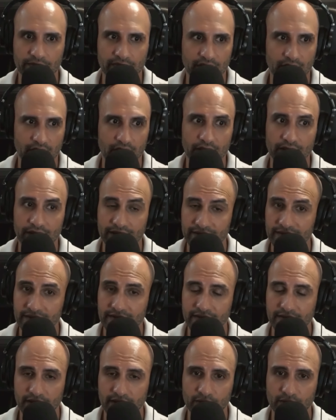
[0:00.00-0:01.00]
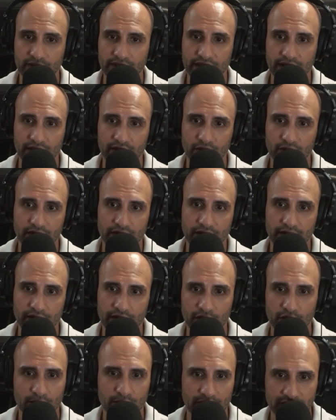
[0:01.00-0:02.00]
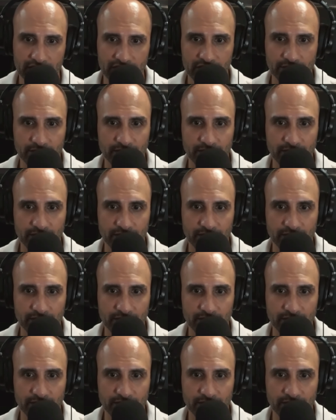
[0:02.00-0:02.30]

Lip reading: it's, if we take a look at humans,